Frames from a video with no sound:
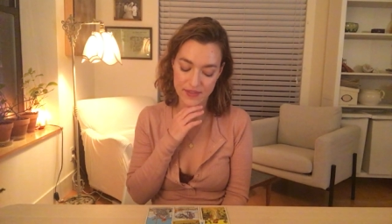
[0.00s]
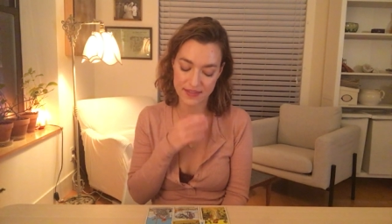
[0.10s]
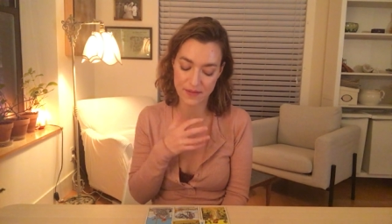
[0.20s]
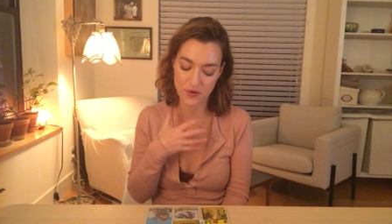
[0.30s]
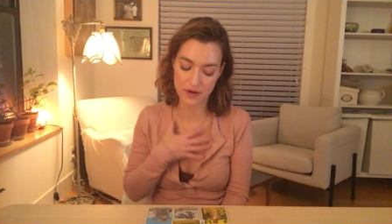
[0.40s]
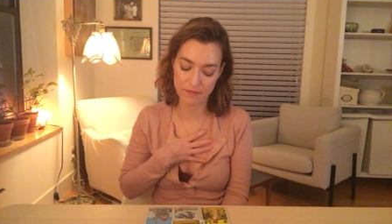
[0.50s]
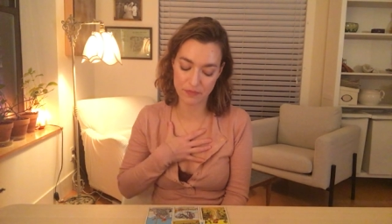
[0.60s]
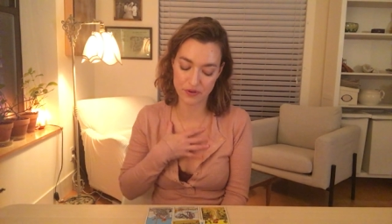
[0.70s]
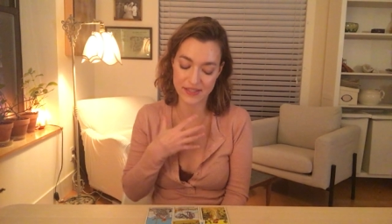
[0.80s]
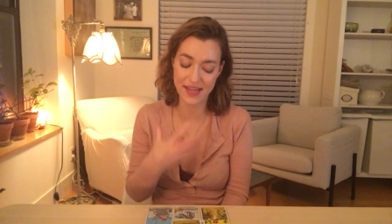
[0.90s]
someone
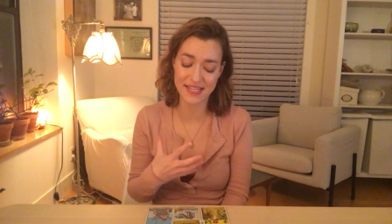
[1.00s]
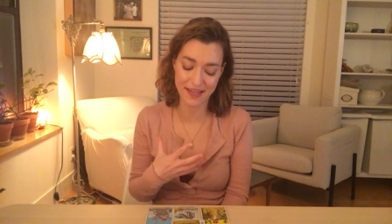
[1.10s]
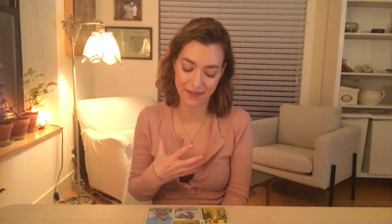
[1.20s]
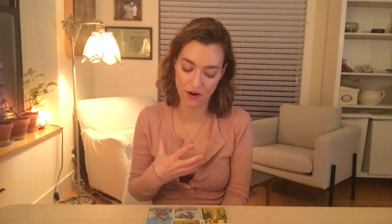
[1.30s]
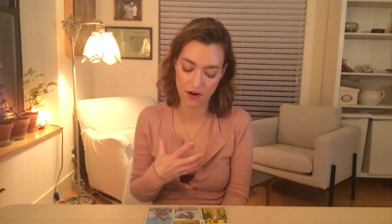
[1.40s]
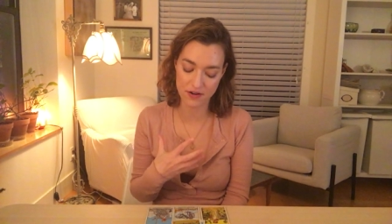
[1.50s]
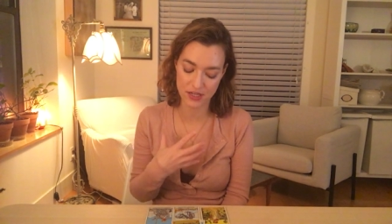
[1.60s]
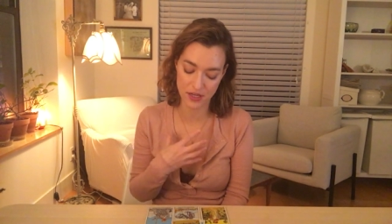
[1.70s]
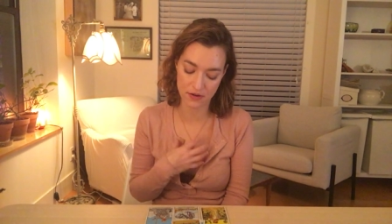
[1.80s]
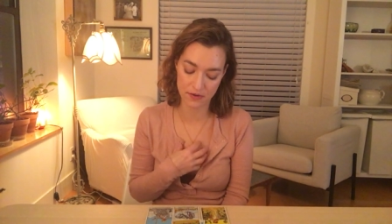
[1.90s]
presenting their heart
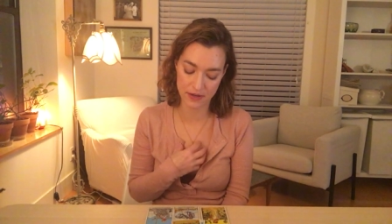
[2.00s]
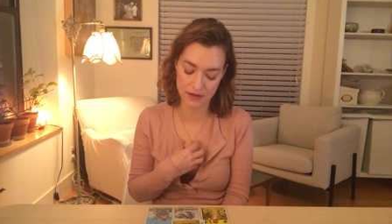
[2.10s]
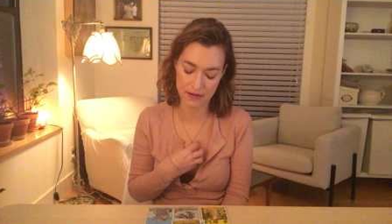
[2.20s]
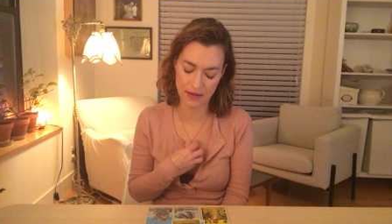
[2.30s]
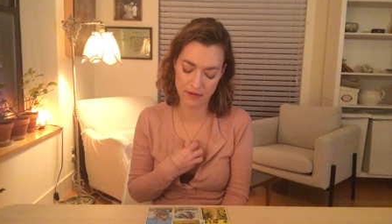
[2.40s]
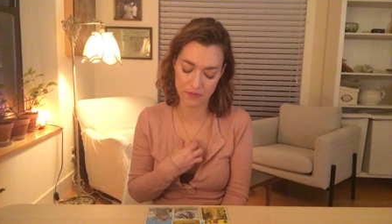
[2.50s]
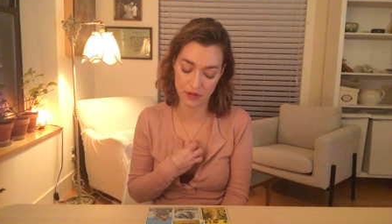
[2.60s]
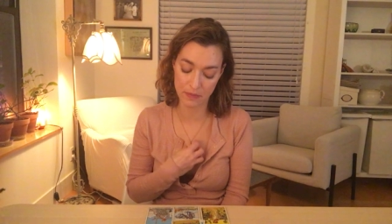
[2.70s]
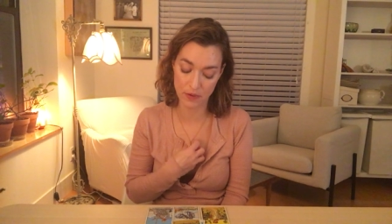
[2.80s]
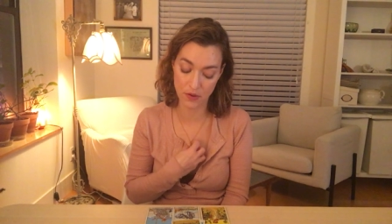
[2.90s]
to you in a in a
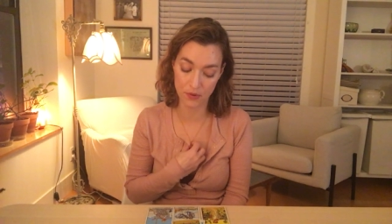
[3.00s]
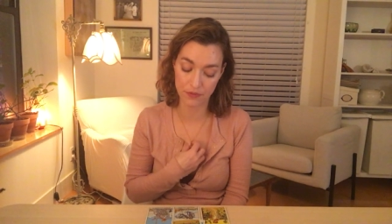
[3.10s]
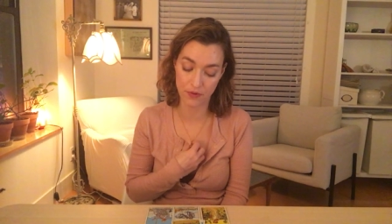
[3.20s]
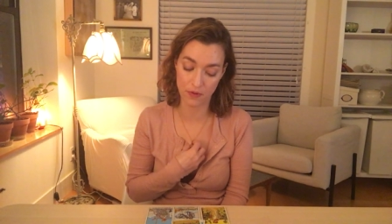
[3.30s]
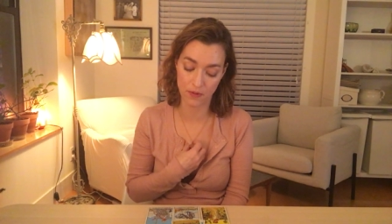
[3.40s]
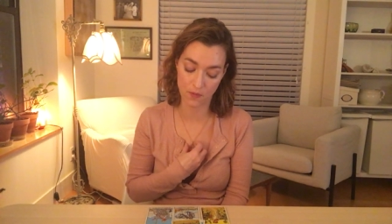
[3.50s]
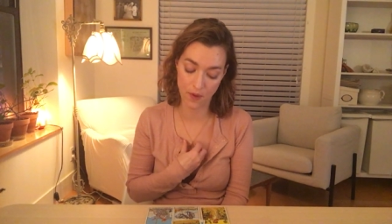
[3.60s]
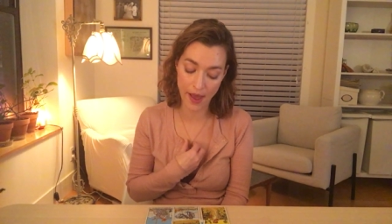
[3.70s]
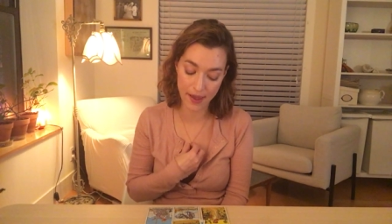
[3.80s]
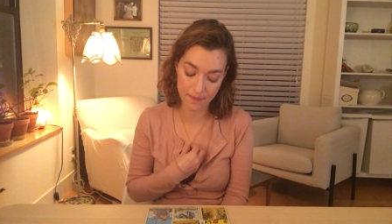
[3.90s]
really beautiful
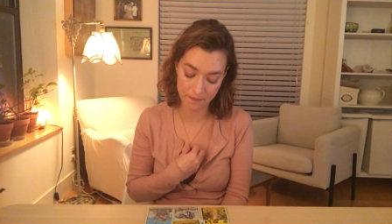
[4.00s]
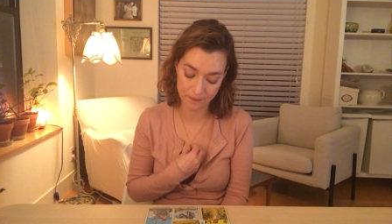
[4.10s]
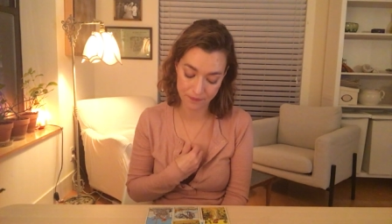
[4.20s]
way.